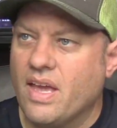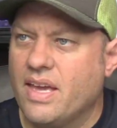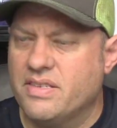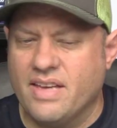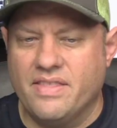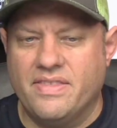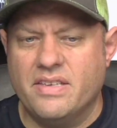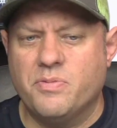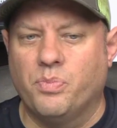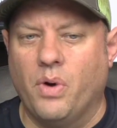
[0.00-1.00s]
he said
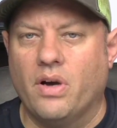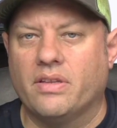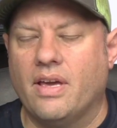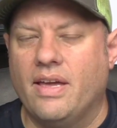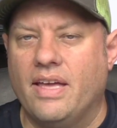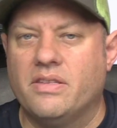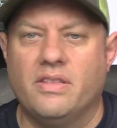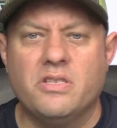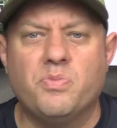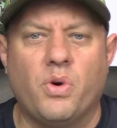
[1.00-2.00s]
this book that it,
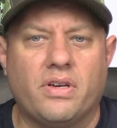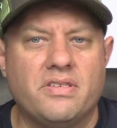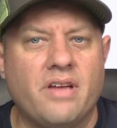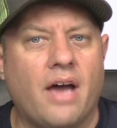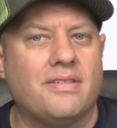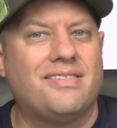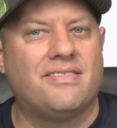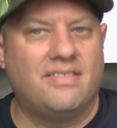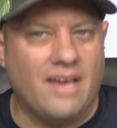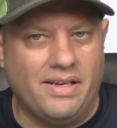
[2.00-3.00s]
this book is not a
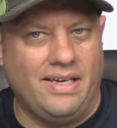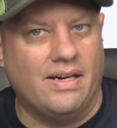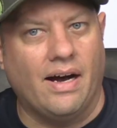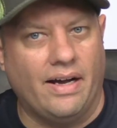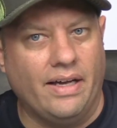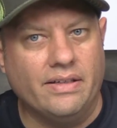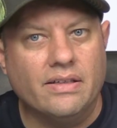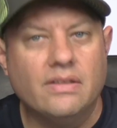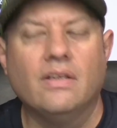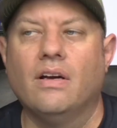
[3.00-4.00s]
study guide.
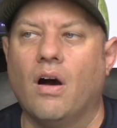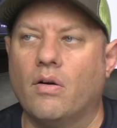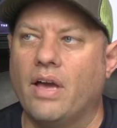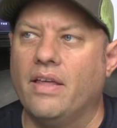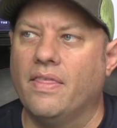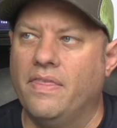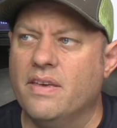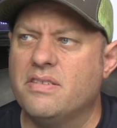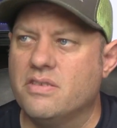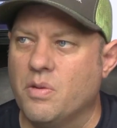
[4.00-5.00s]
Okay.
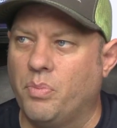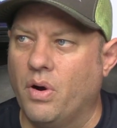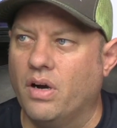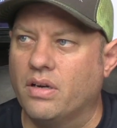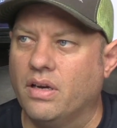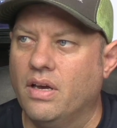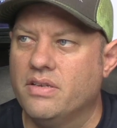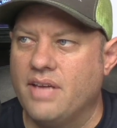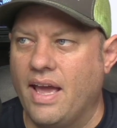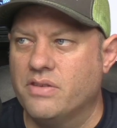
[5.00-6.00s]
This is a book
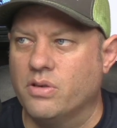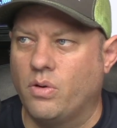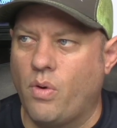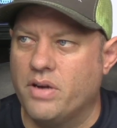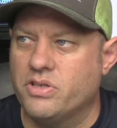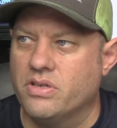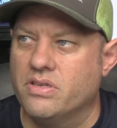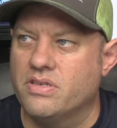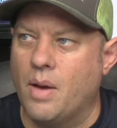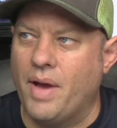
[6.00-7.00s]
to answer
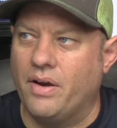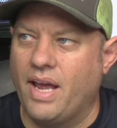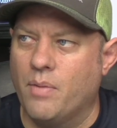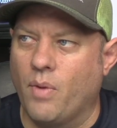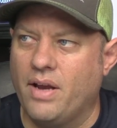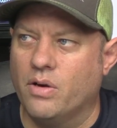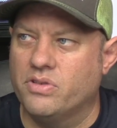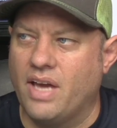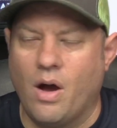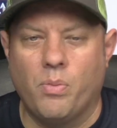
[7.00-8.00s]
questions about ham radio
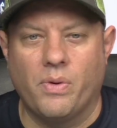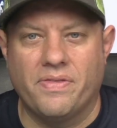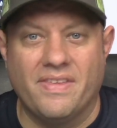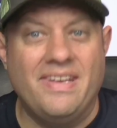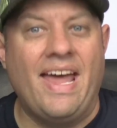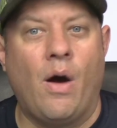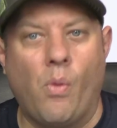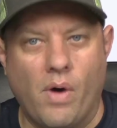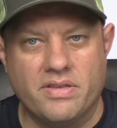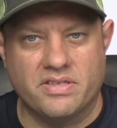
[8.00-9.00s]
to help with the now
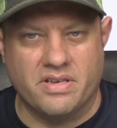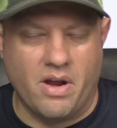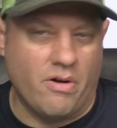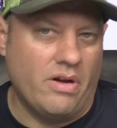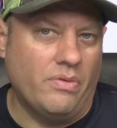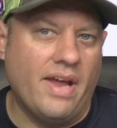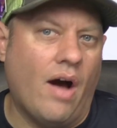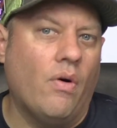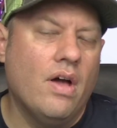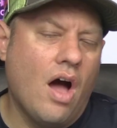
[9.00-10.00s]
what scenario.
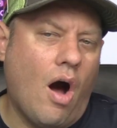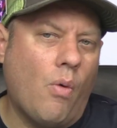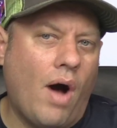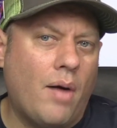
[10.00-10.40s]
Now, a